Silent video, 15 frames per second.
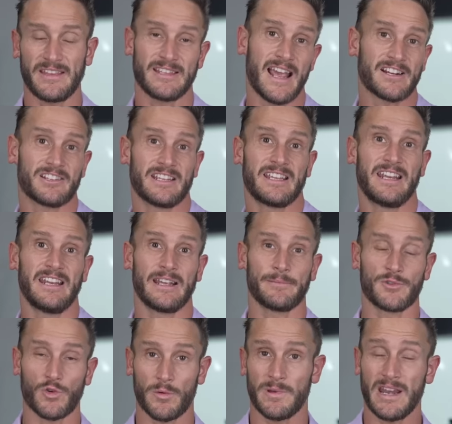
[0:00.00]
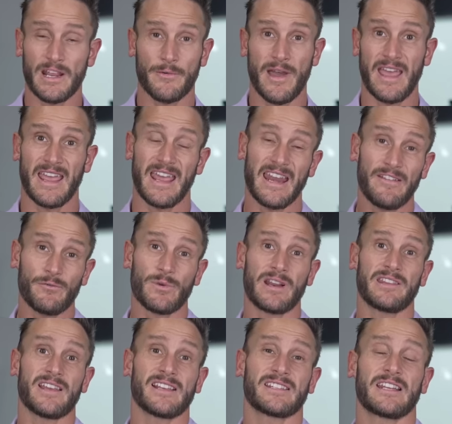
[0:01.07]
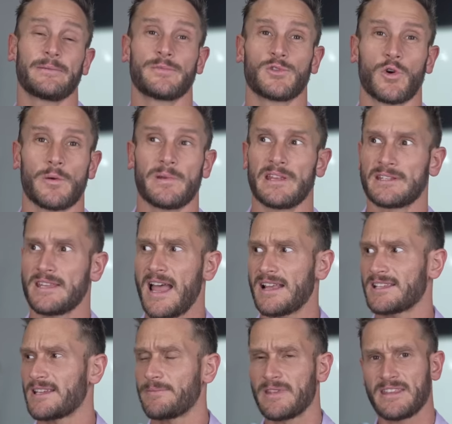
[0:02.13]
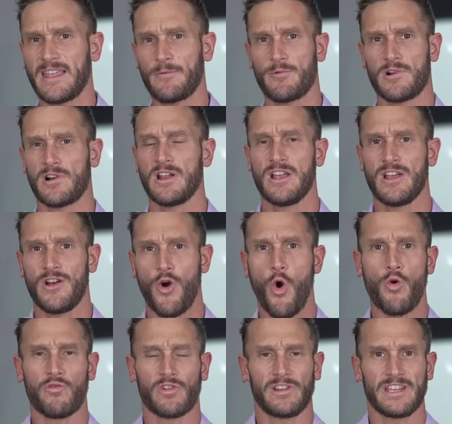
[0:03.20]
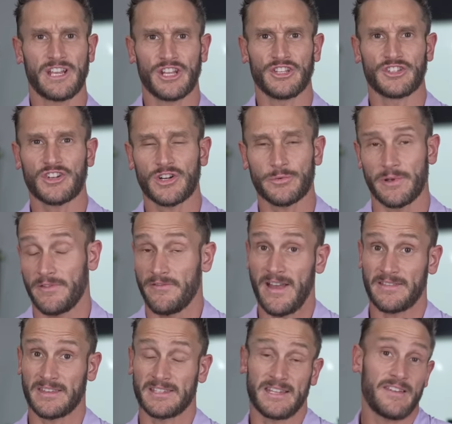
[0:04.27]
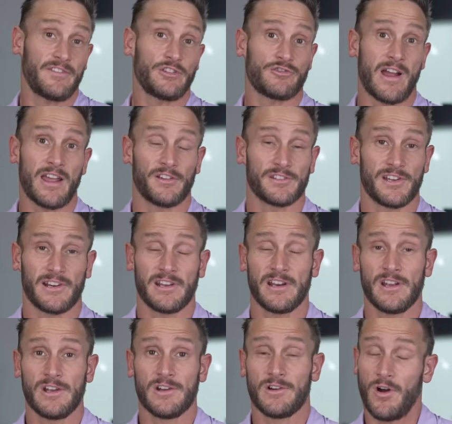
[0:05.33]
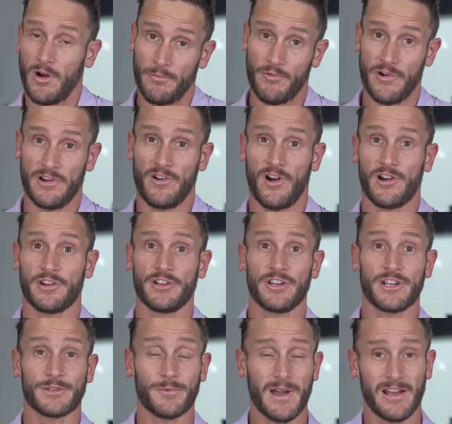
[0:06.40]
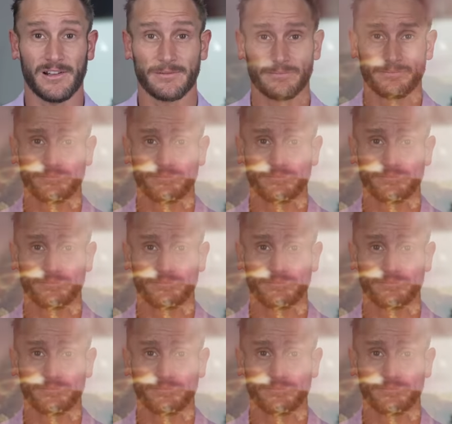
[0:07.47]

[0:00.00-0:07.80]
that's actually getting absorbed anyway, and even when it does get absorbed, it's not something that we're overly concerned with. In fact, the safety trials on it are pretty darn good as well.